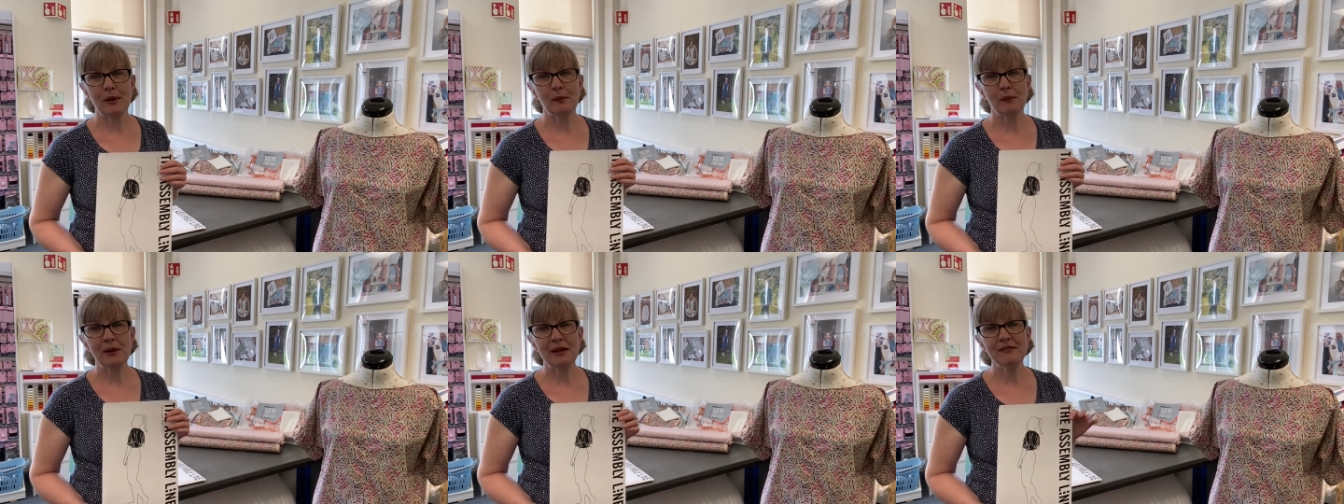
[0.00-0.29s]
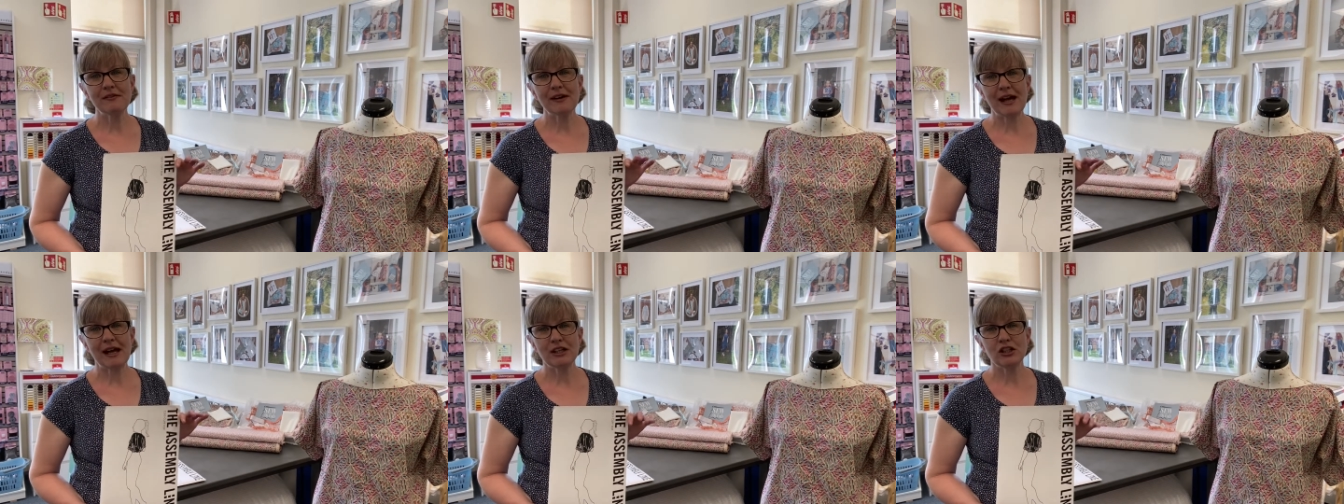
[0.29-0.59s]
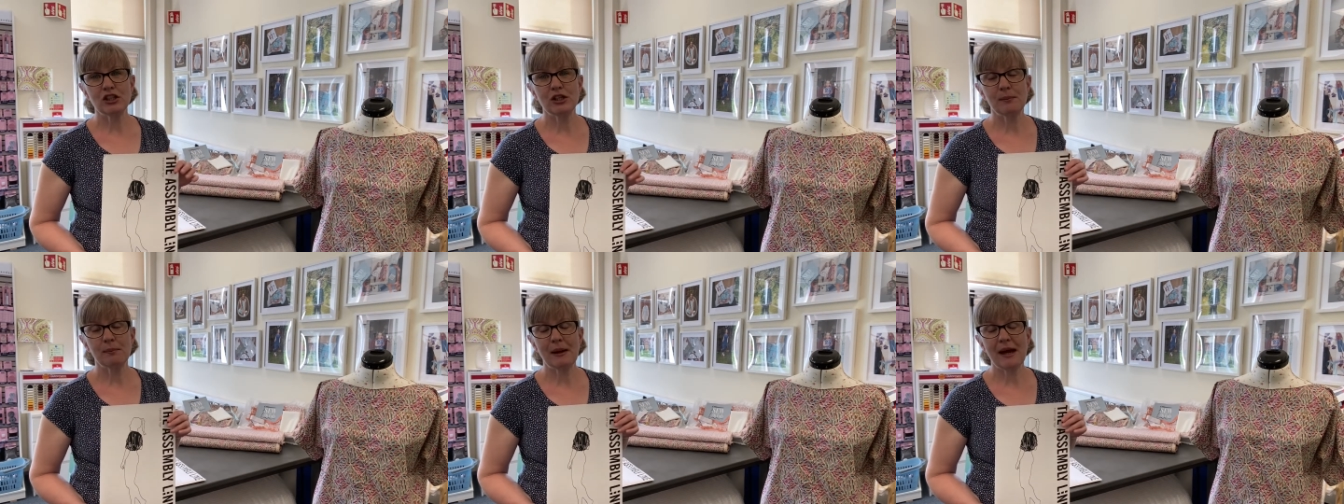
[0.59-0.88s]
and we've
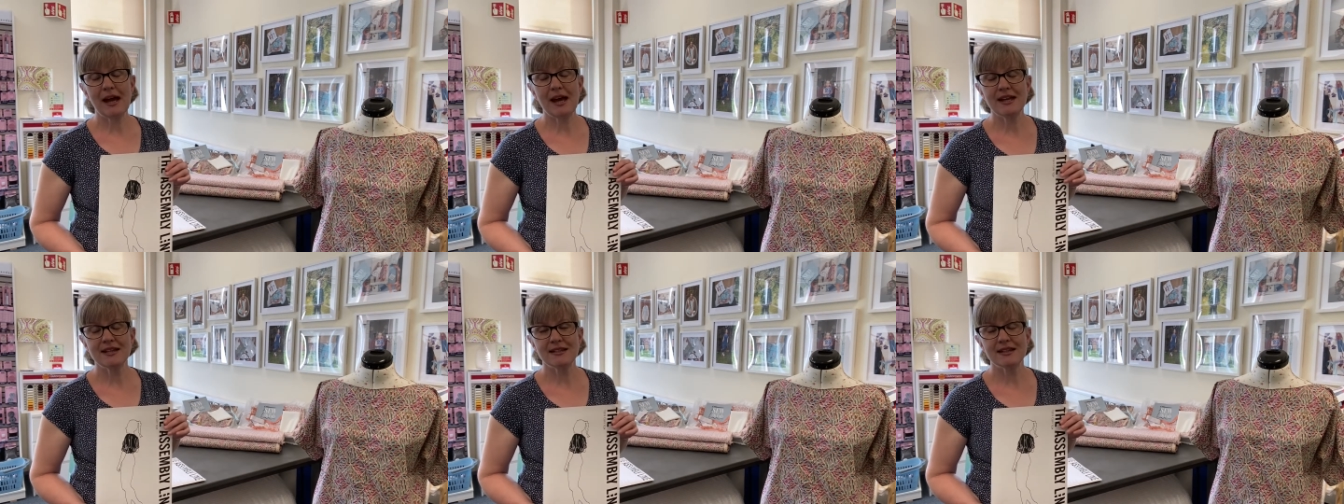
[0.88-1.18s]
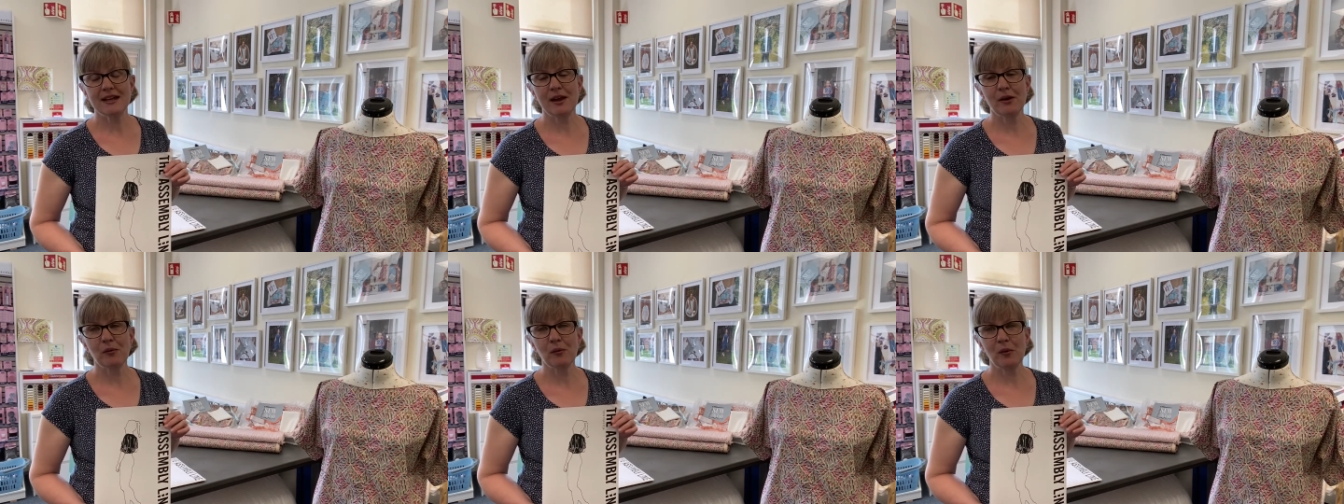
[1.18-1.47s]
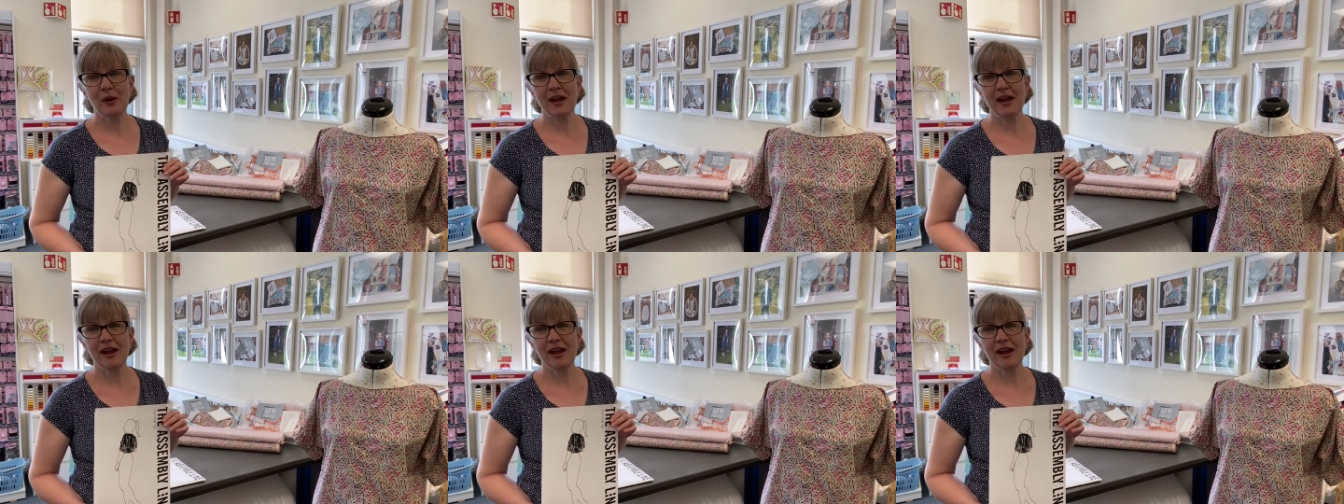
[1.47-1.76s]
actually paired it
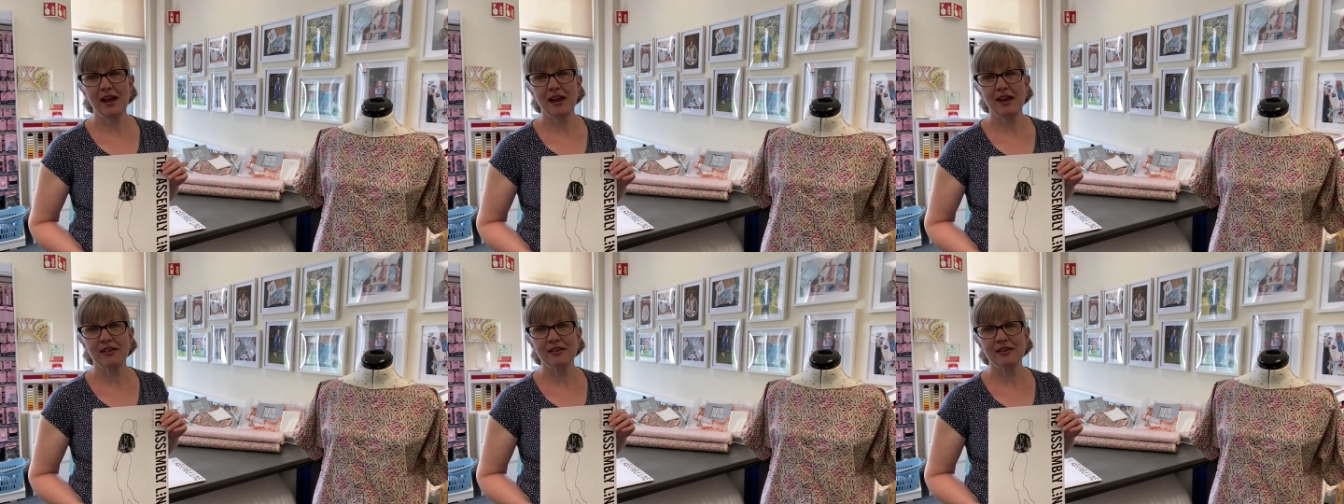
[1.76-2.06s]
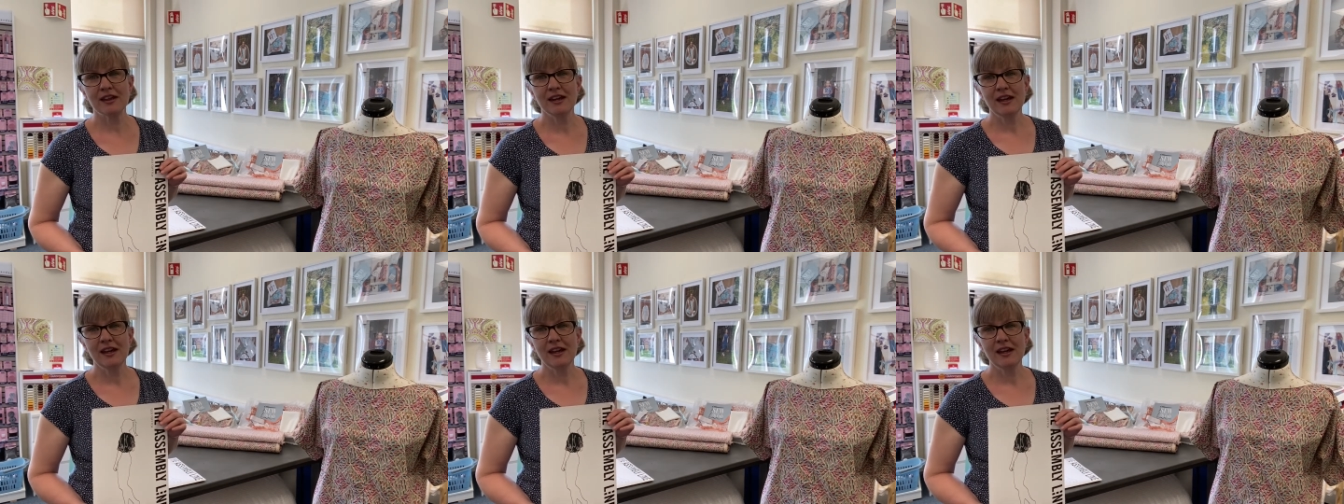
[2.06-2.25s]
with